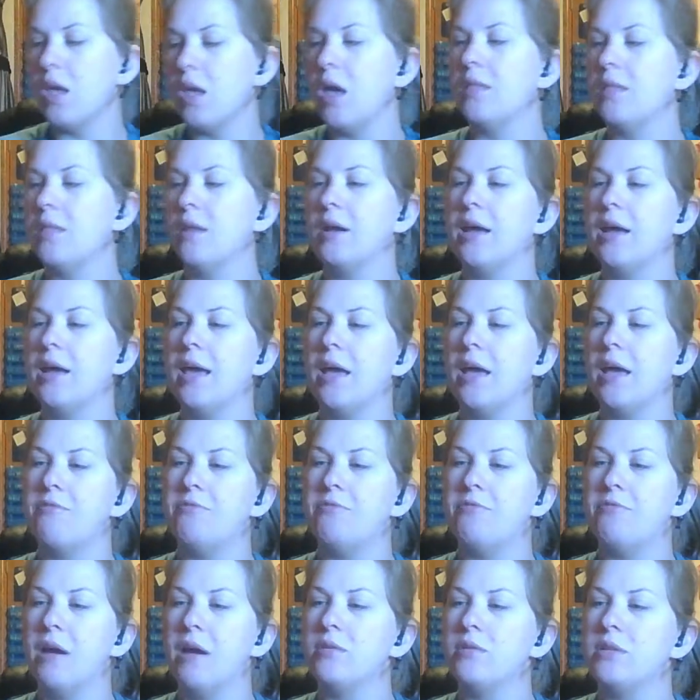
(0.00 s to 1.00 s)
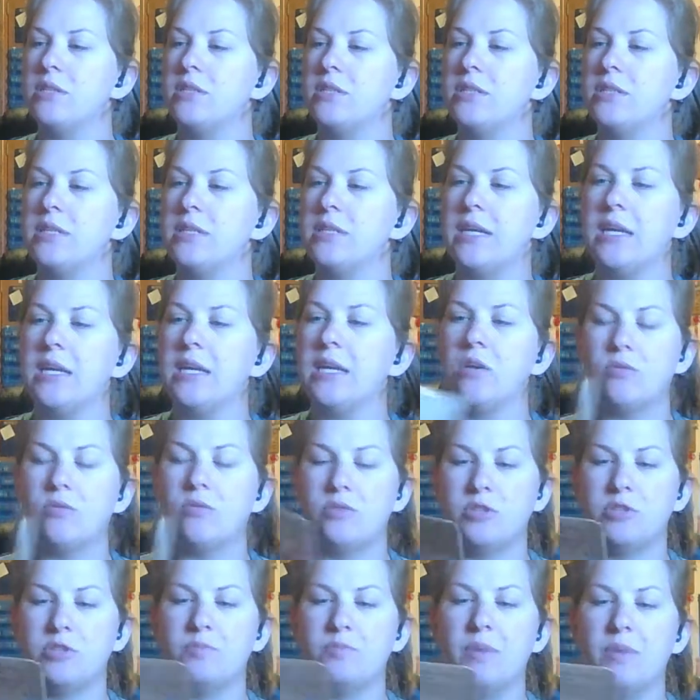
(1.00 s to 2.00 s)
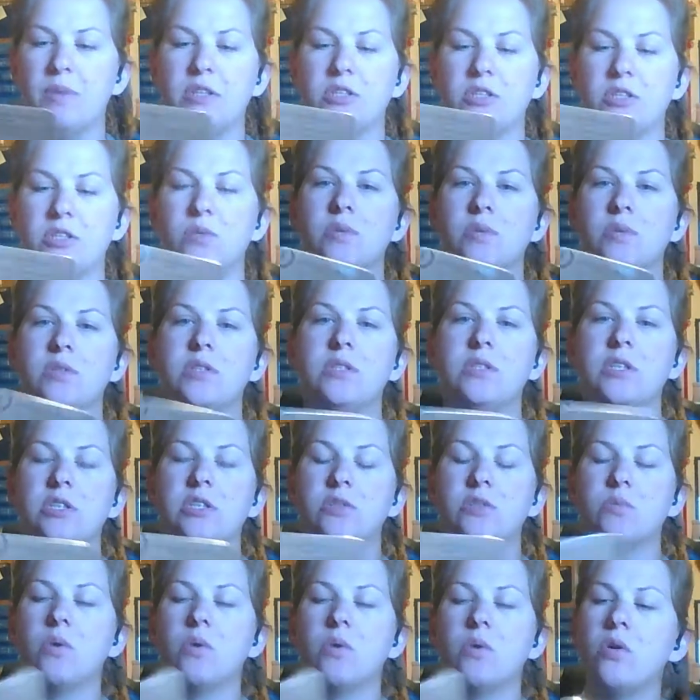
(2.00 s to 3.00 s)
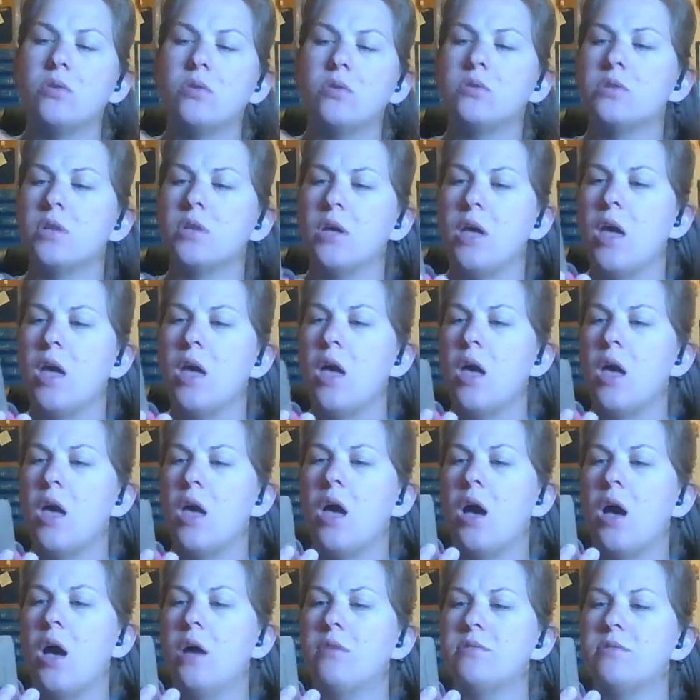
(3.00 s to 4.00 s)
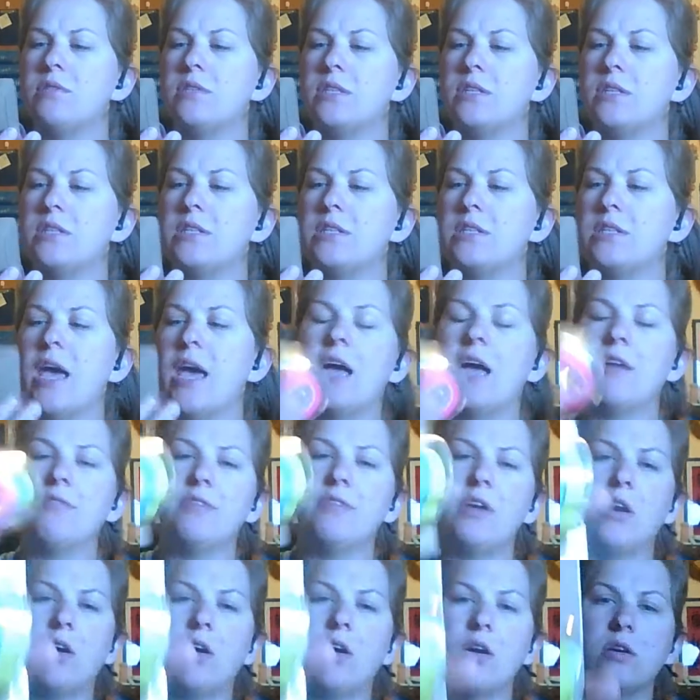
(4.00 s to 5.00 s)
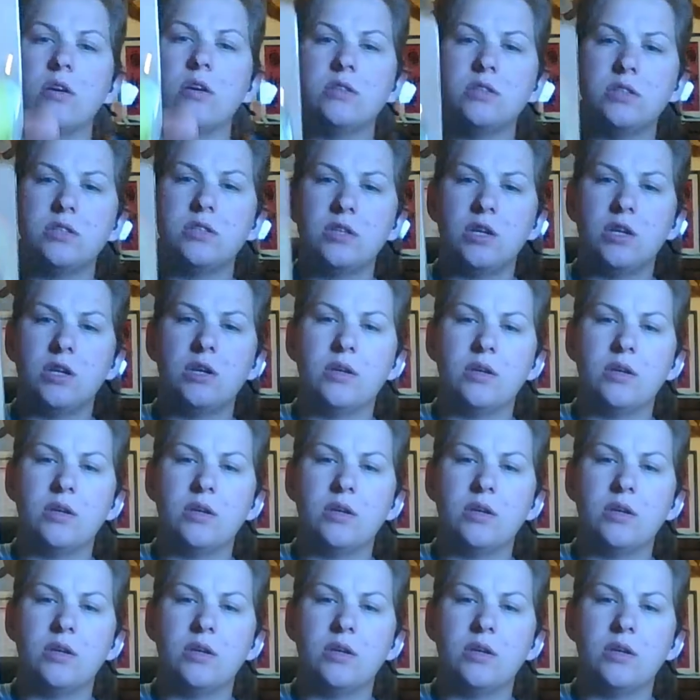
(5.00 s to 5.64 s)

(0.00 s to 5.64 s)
And then I had found the sticky note dispenser with 6 rolls of 6.5 yards.